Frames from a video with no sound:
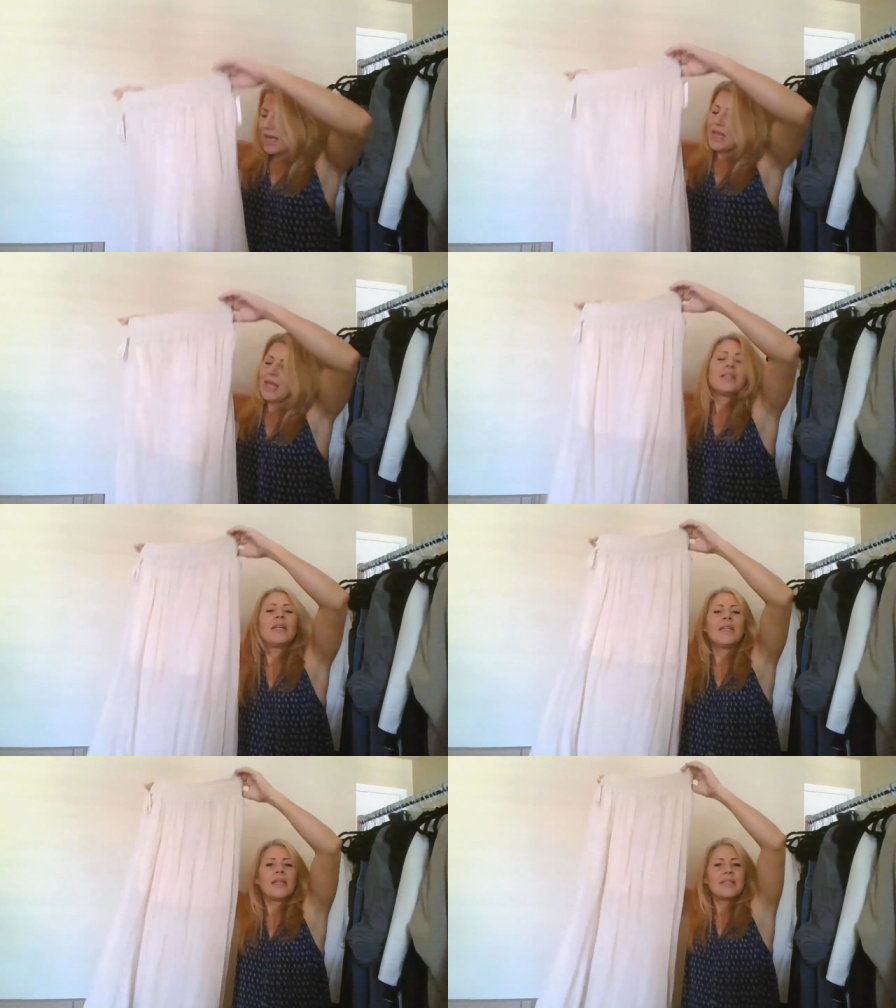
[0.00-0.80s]
and
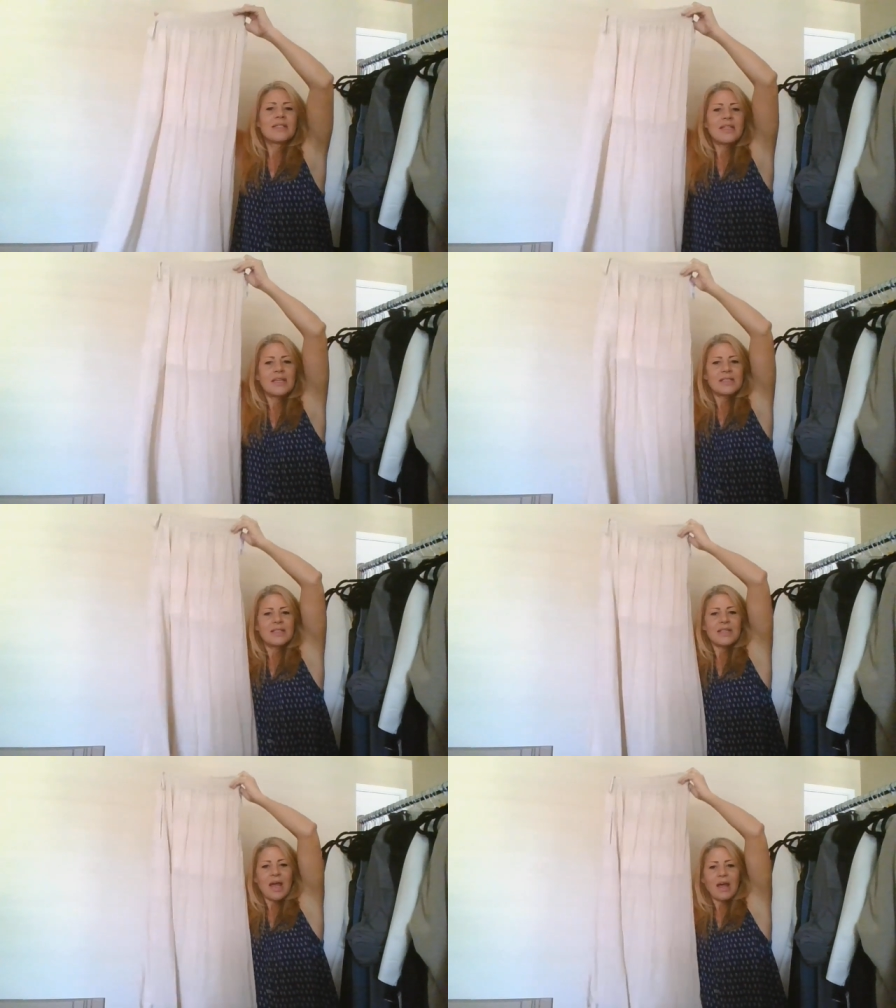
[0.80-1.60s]
it is
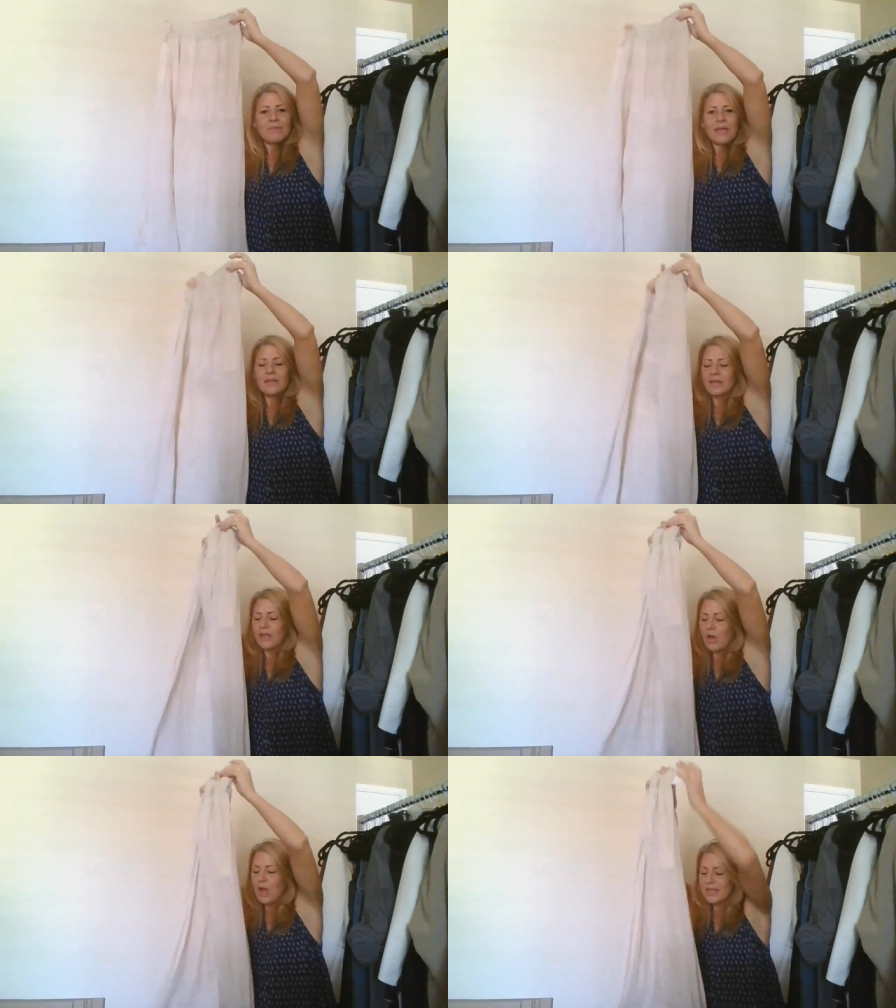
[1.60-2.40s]
this um,
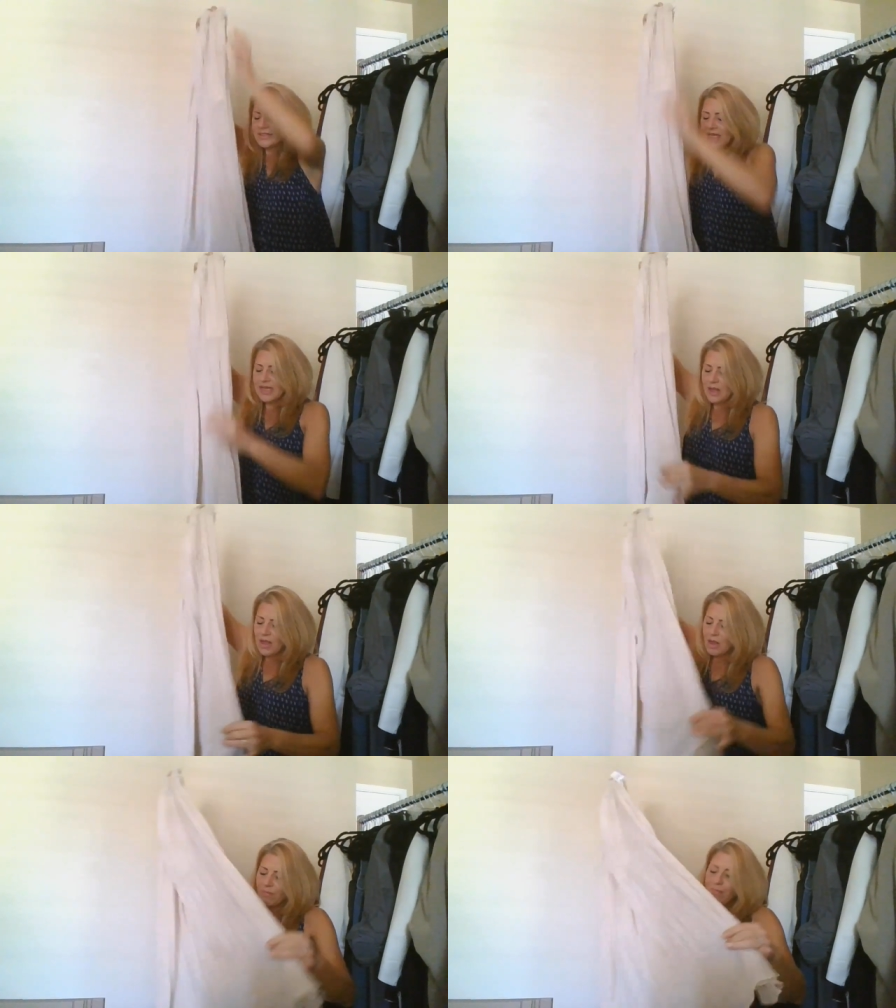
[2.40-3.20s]
gauzy
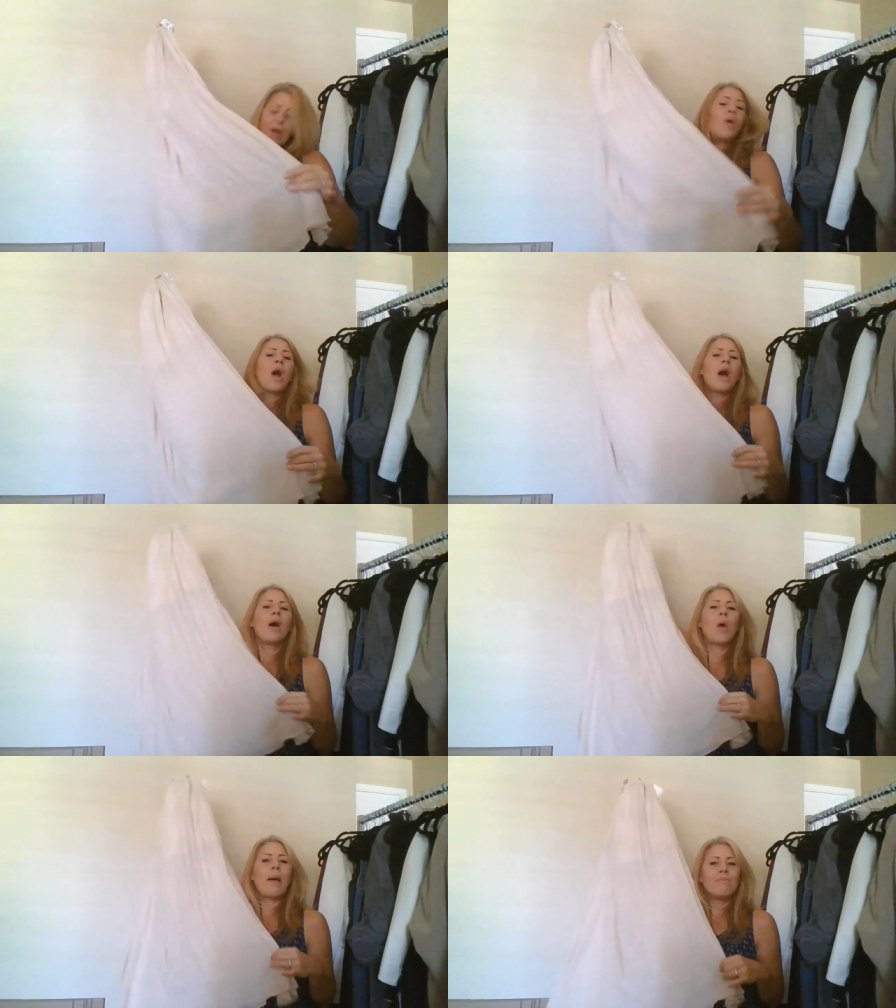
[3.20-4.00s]

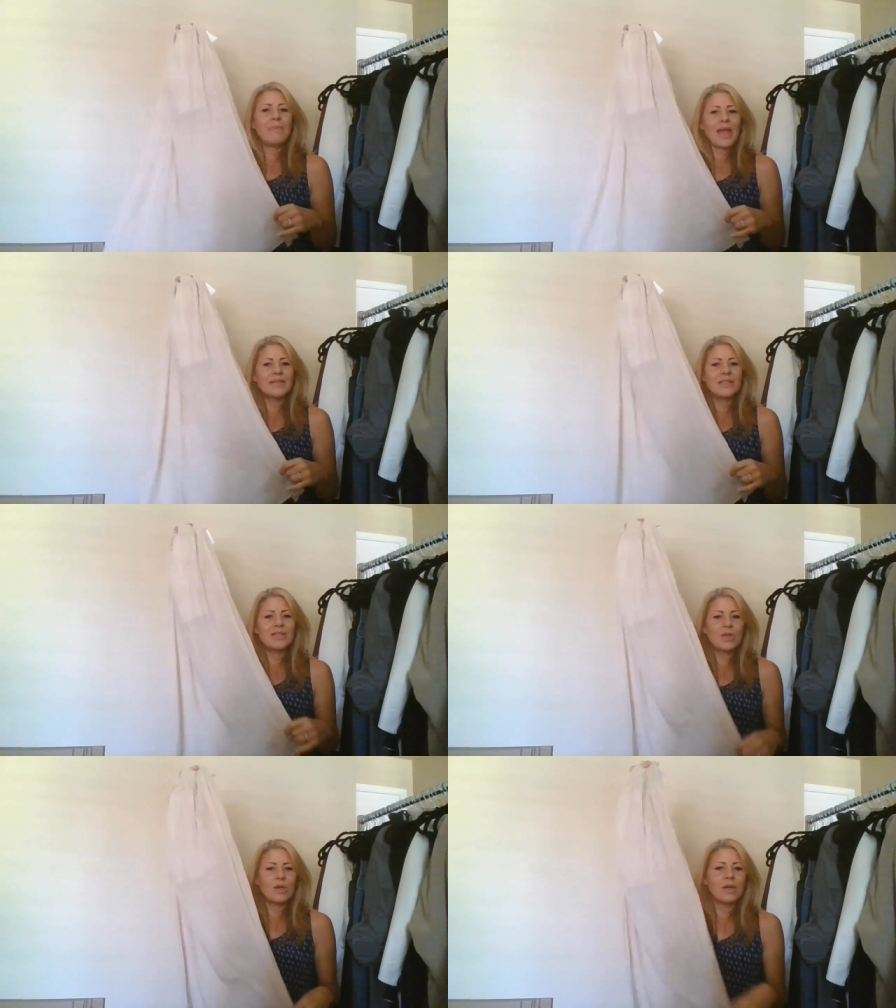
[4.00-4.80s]
boho
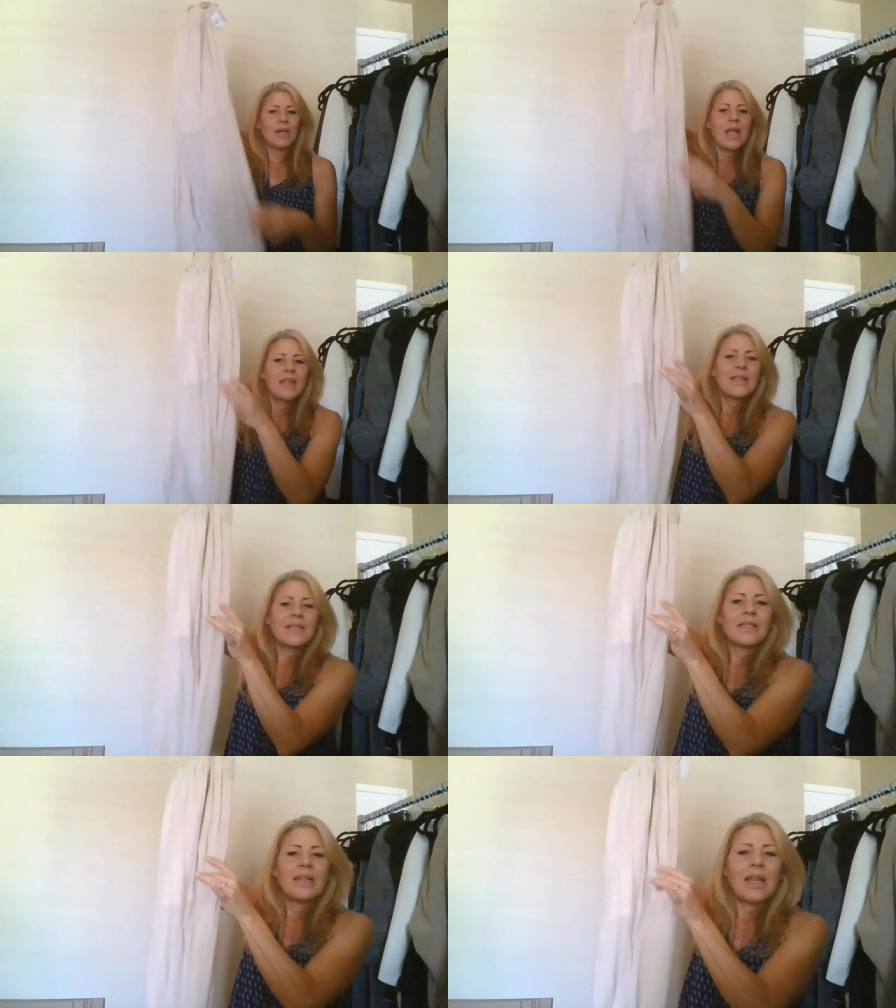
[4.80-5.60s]
maxi skirt
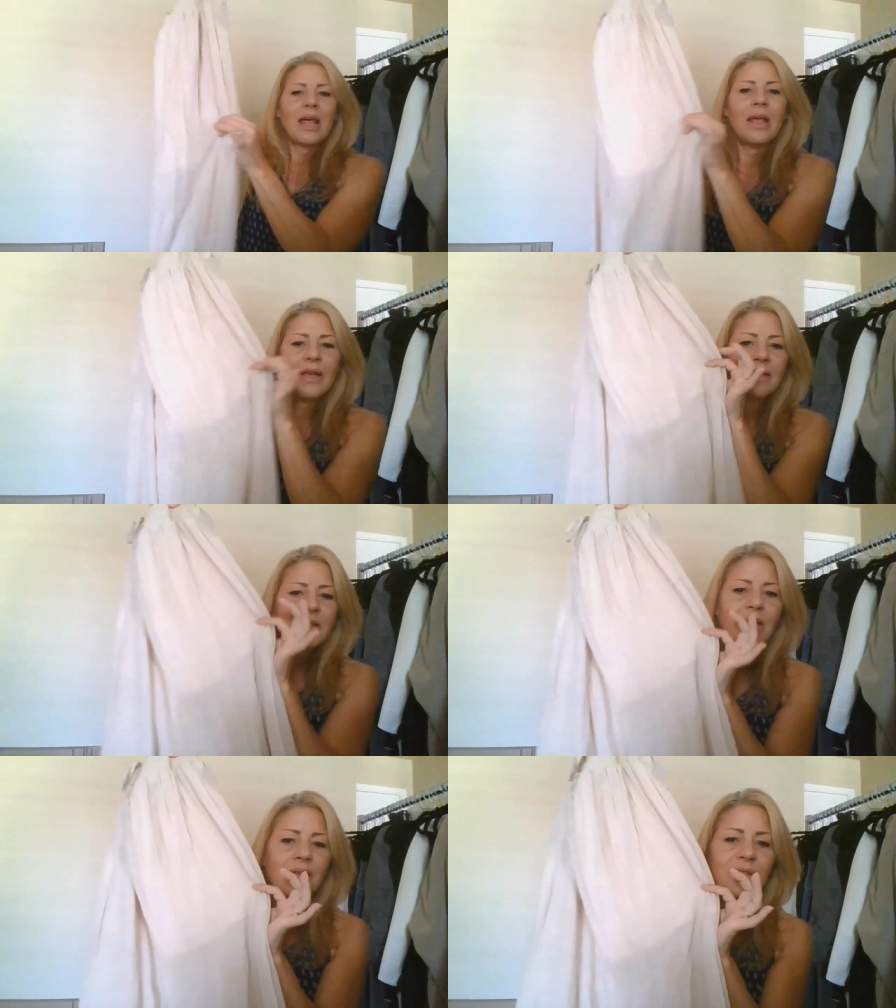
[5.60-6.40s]
that's
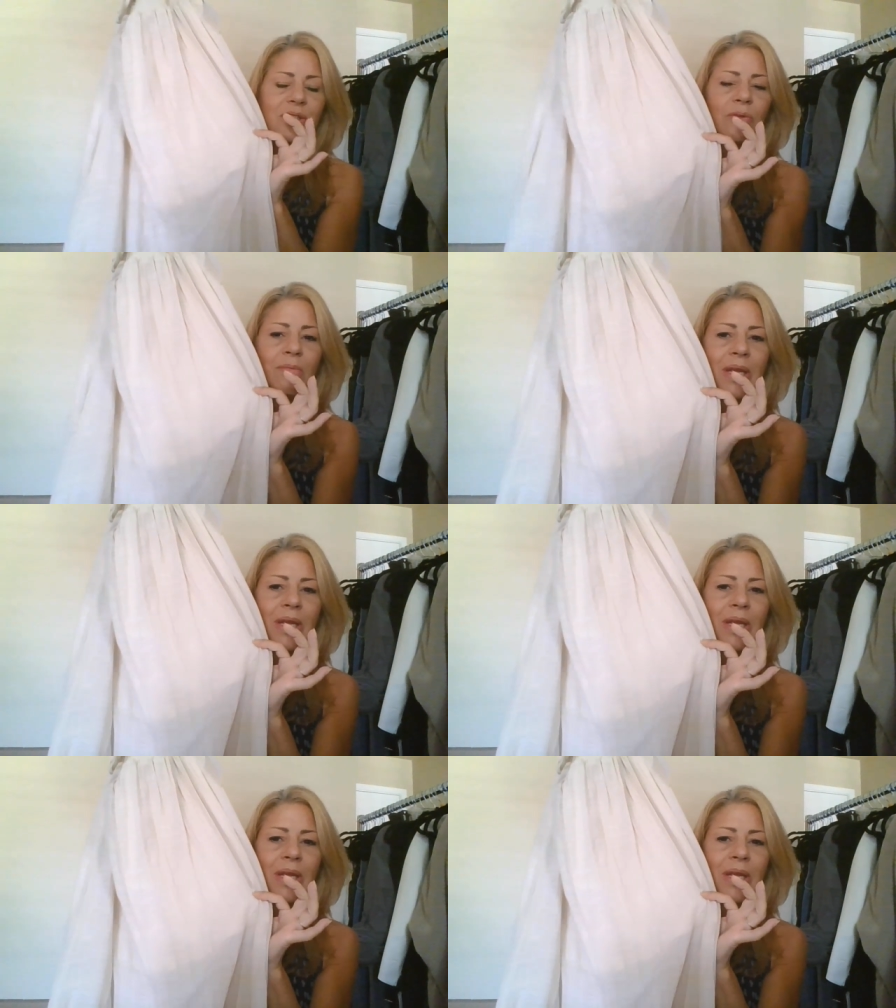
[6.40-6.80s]
lined to a